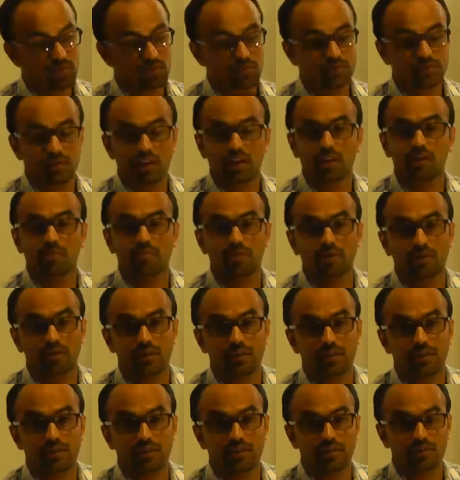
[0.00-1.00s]
sell a
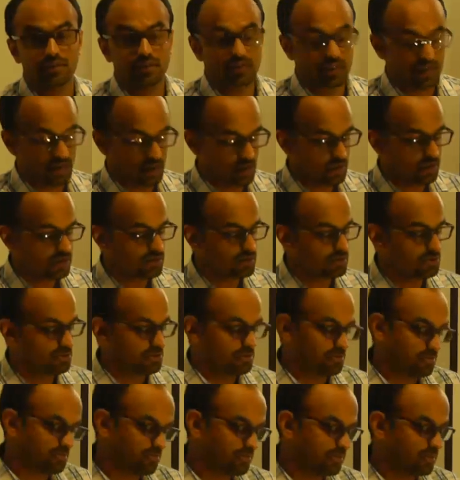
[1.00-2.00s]
product.
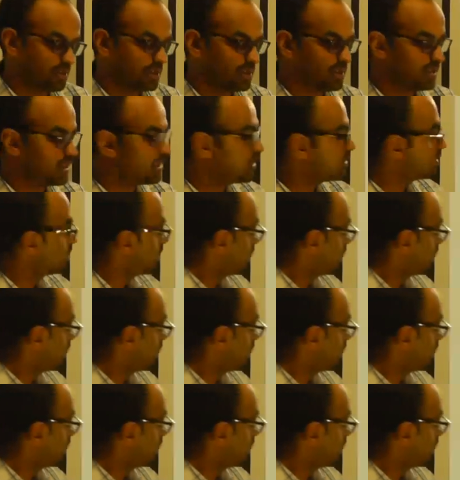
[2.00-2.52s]
So these